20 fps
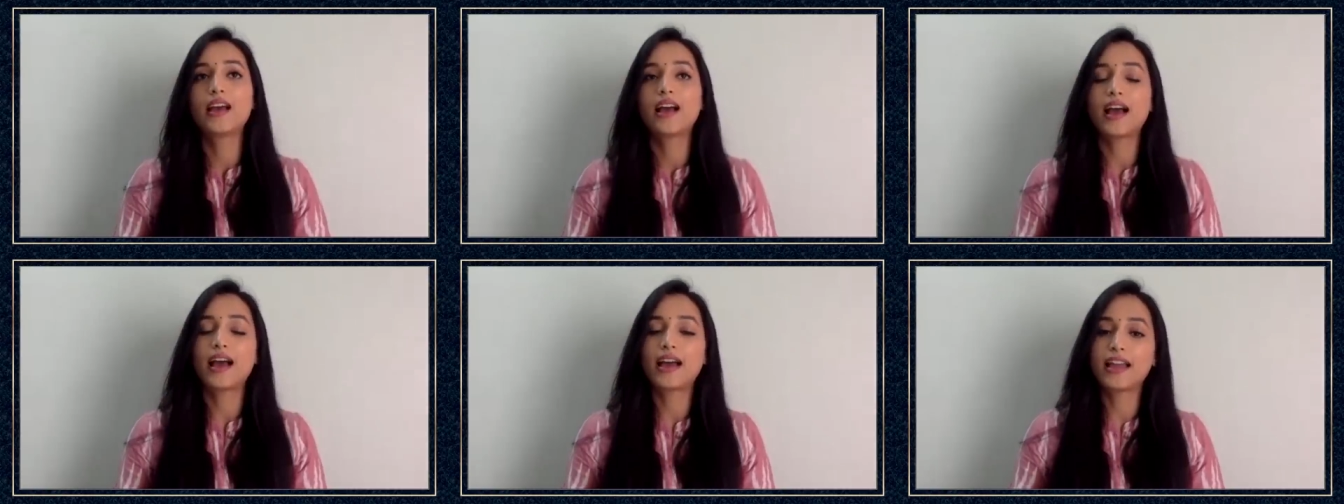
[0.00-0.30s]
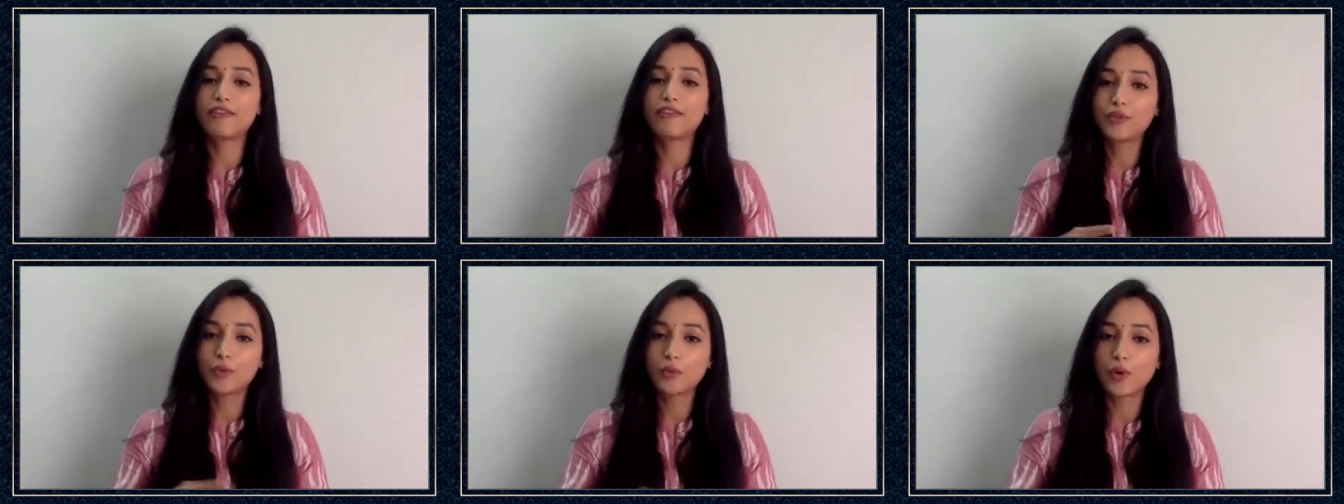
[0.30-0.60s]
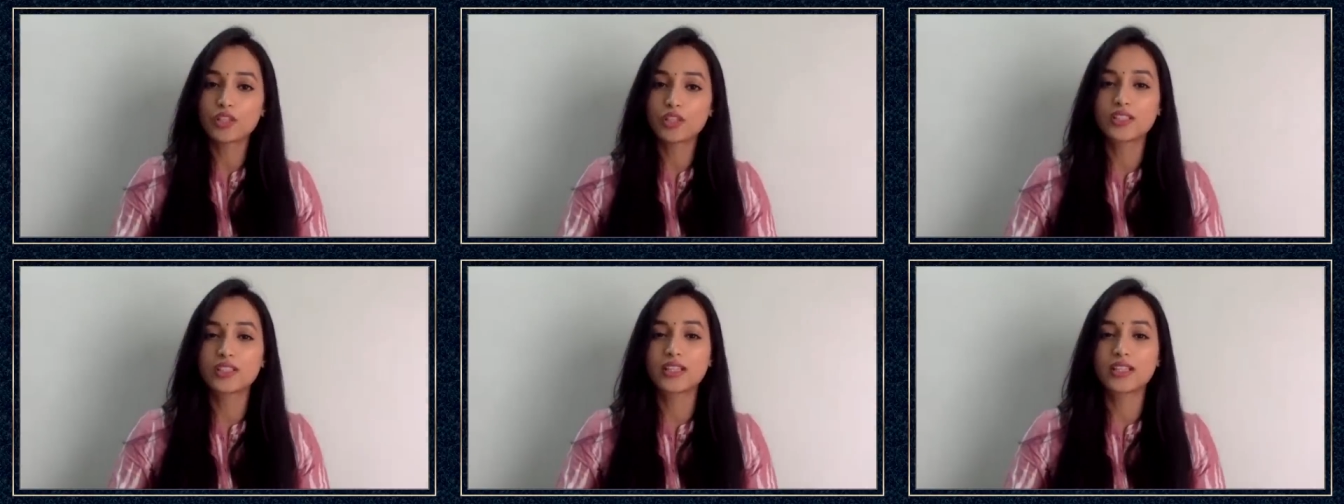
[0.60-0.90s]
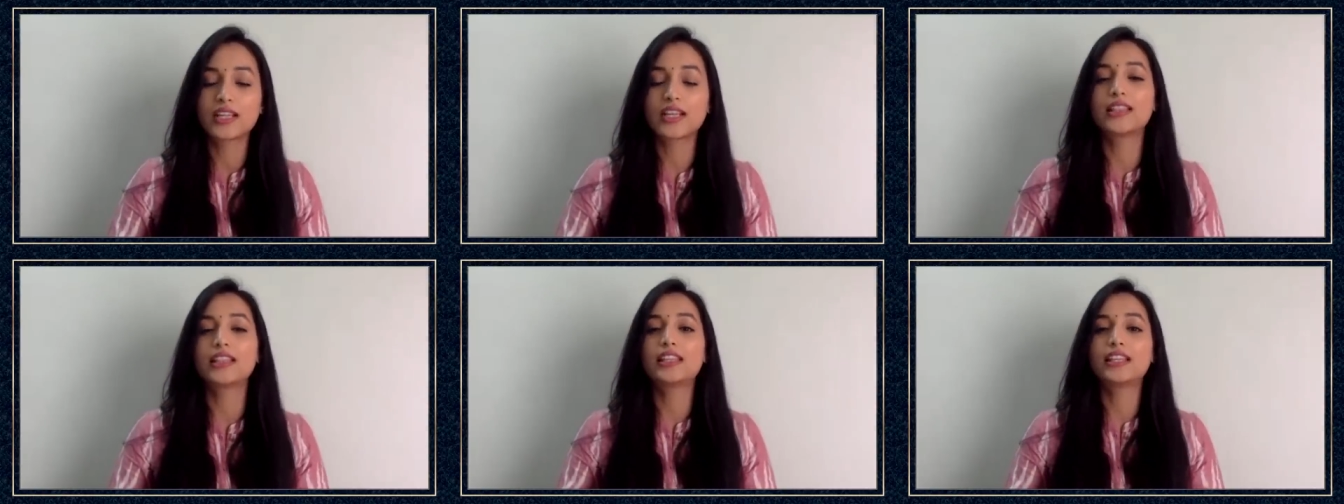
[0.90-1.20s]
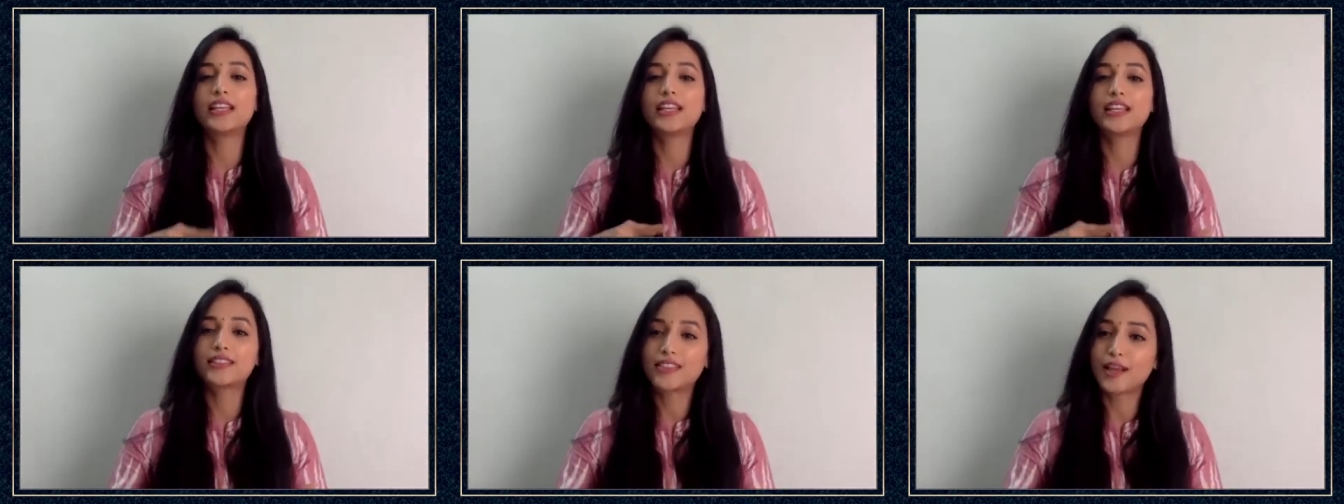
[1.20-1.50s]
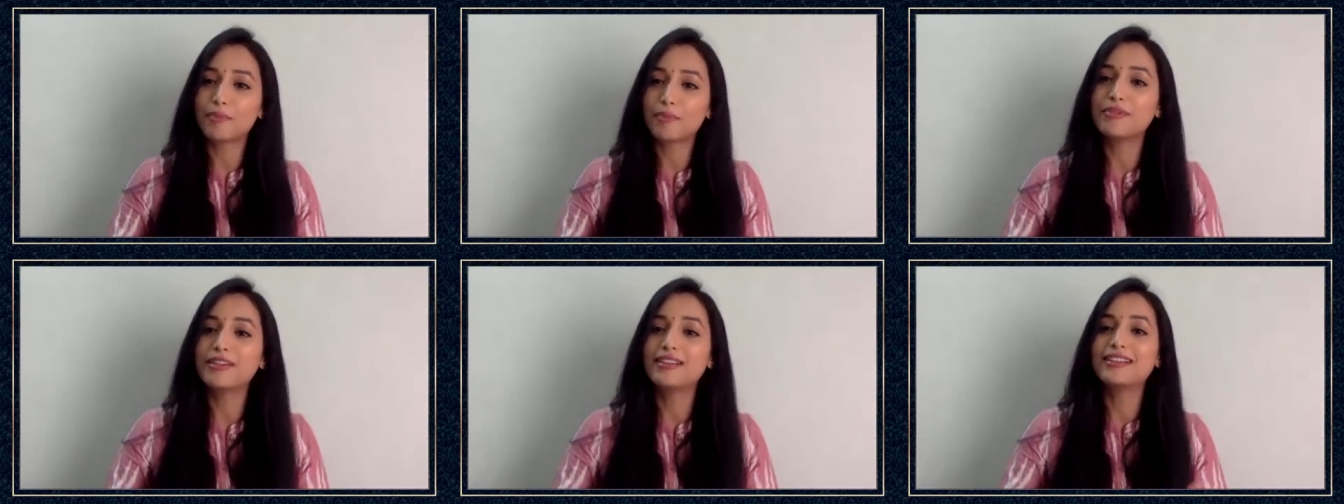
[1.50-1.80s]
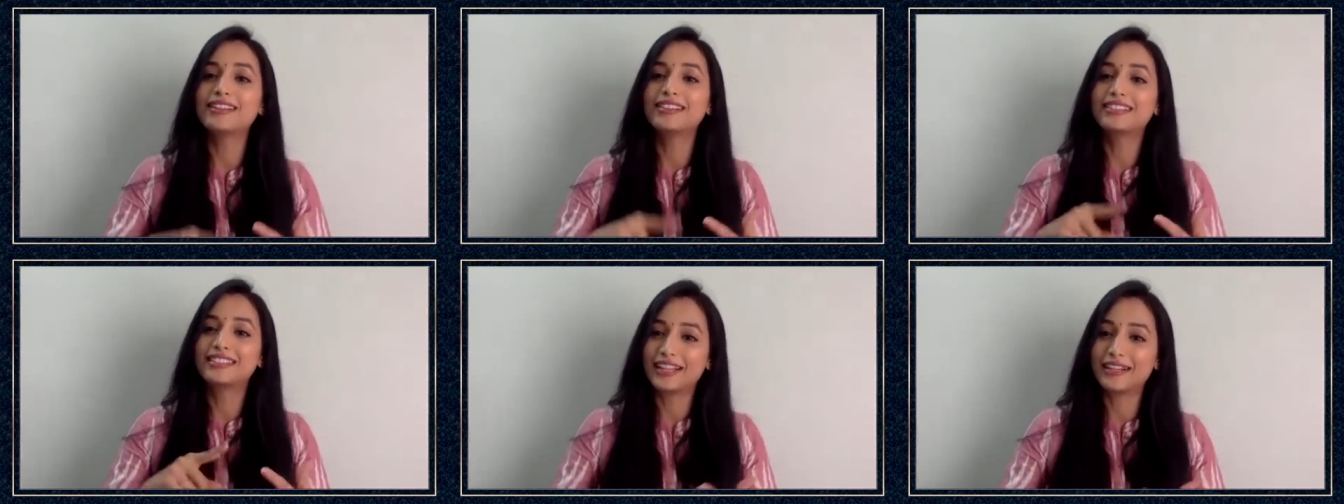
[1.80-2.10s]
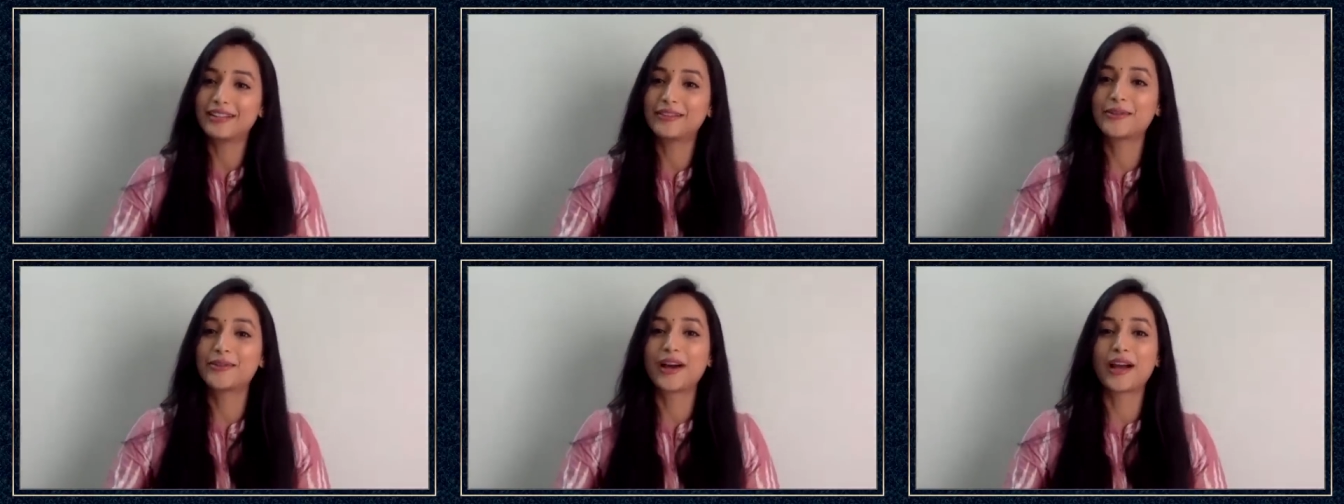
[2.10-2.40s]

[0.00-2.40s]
I have to watch it in Hindi, Tamil, Telugu.